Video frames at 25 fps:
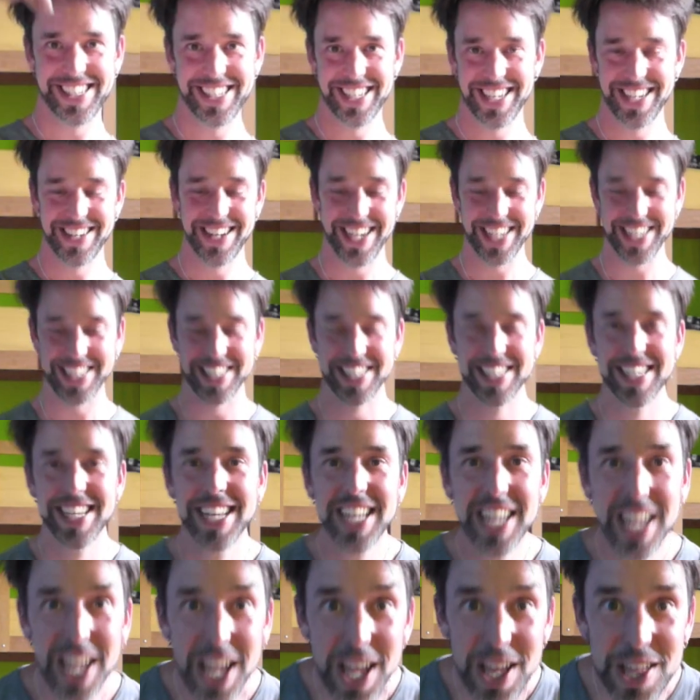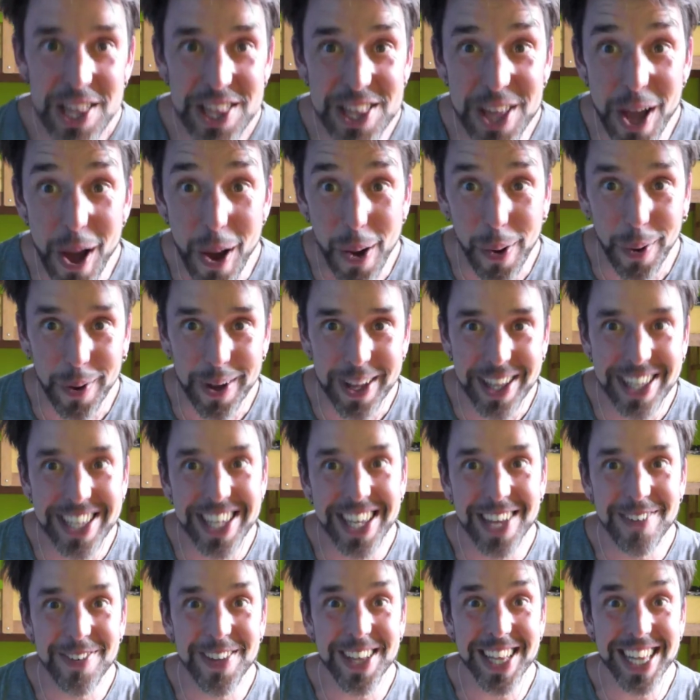Alright. So,
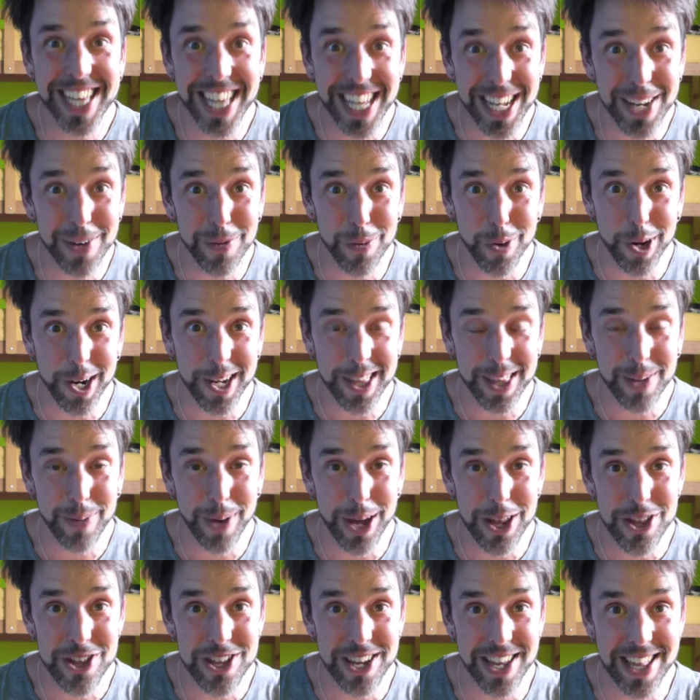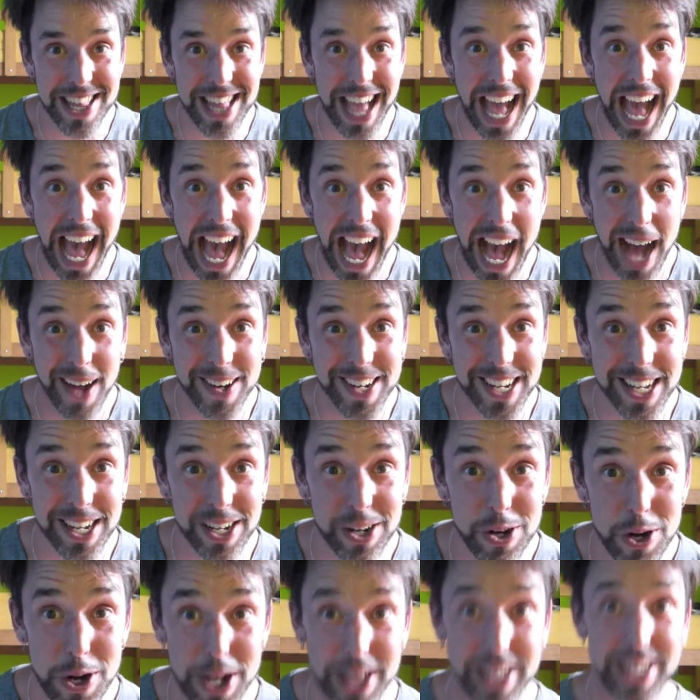if it didn't work, the question is, how do you
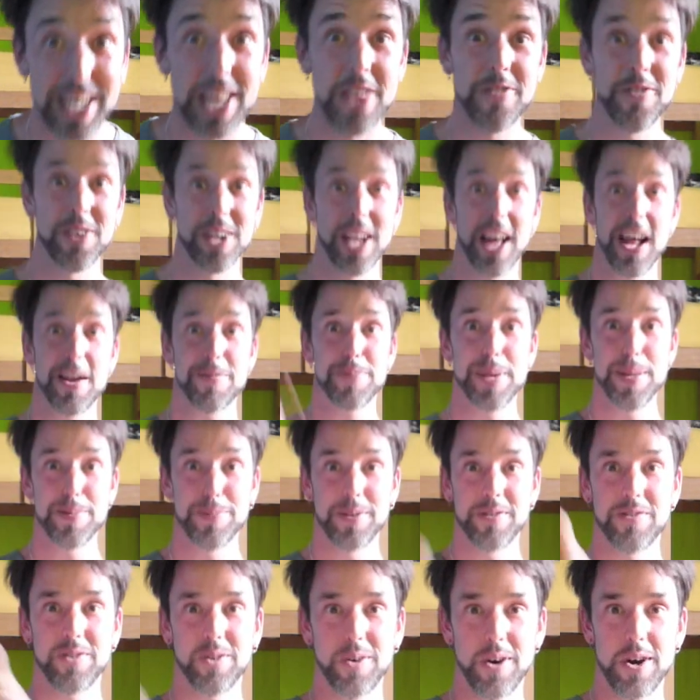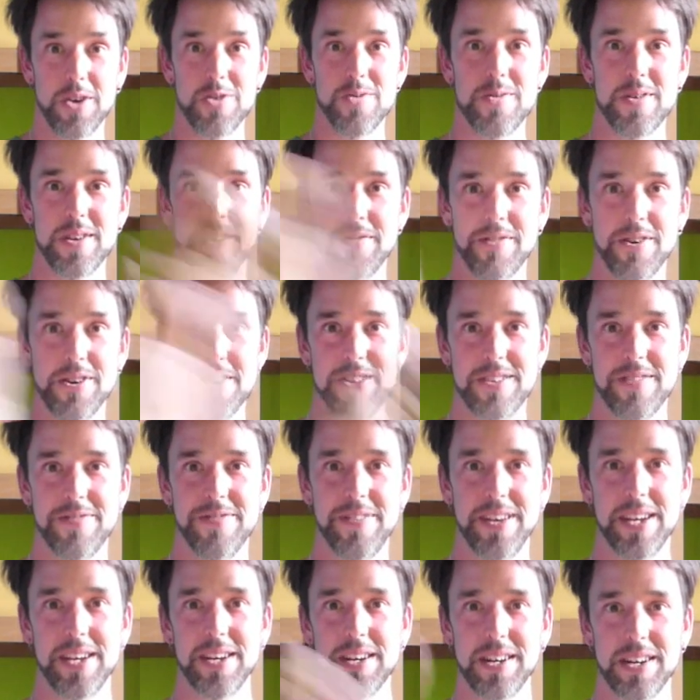learn it? Because for a lot of people, of course, when you reverse the
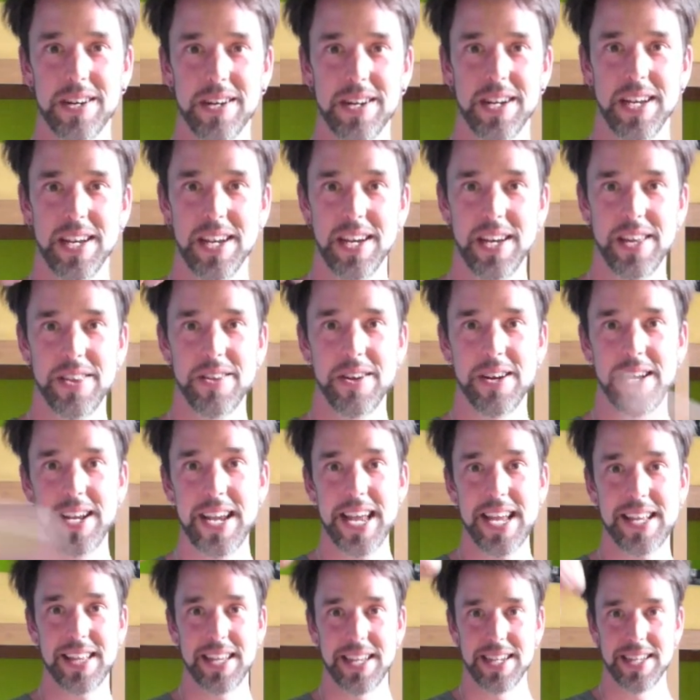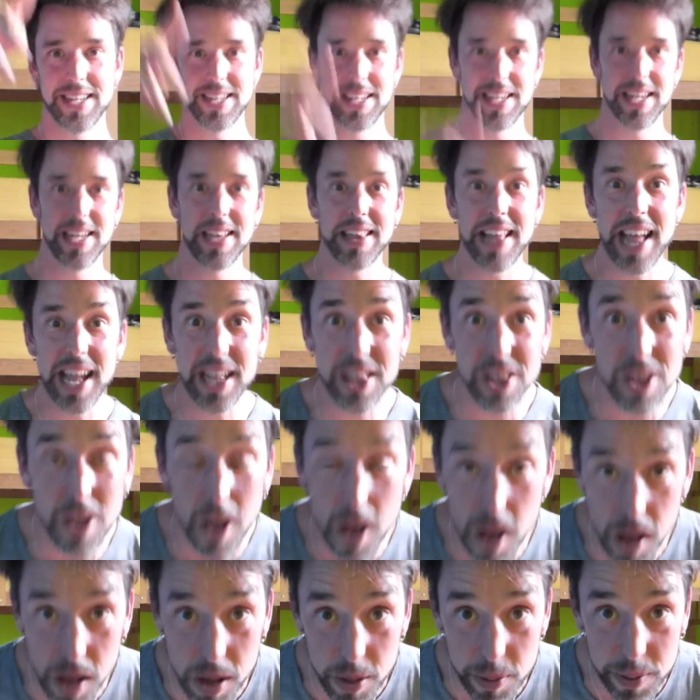finger, they're connected. And that's
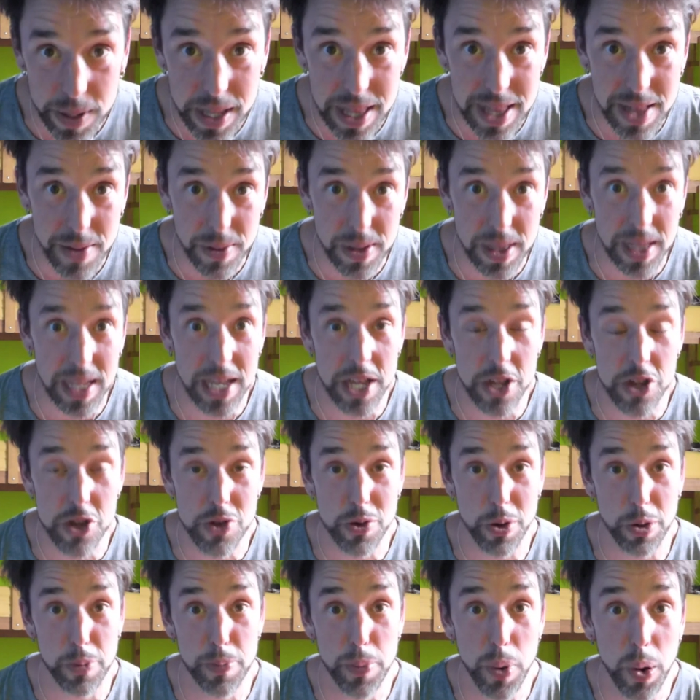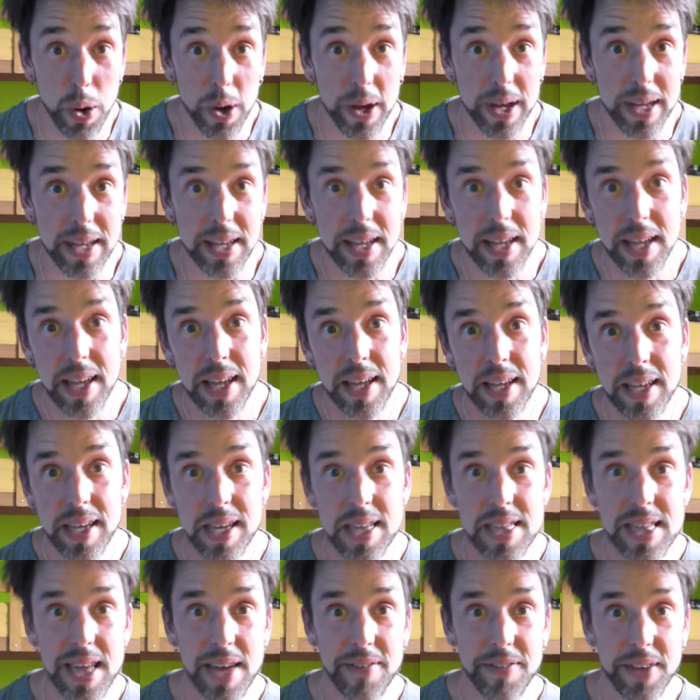always an issue with poi,
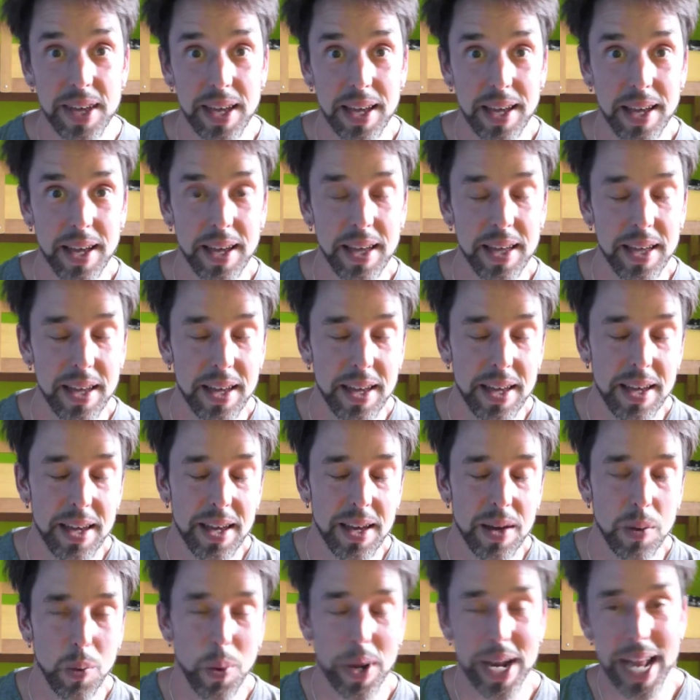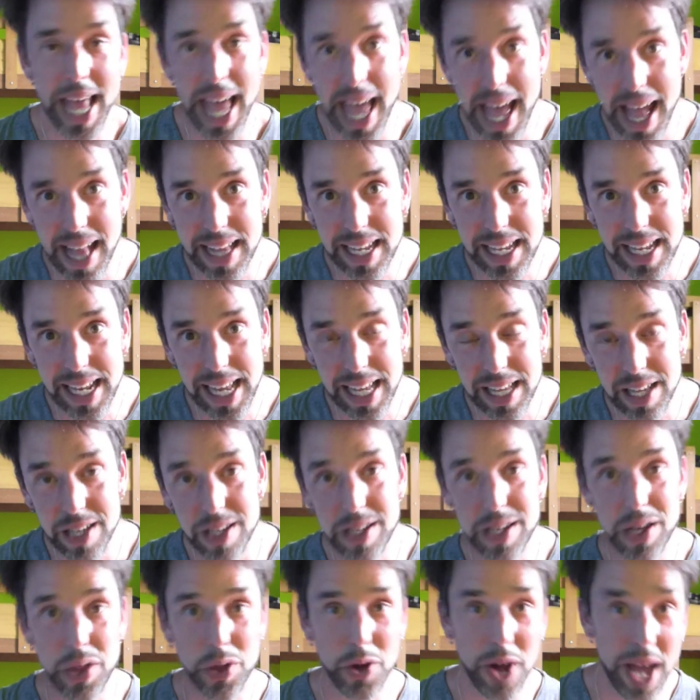is having one hand connected to the other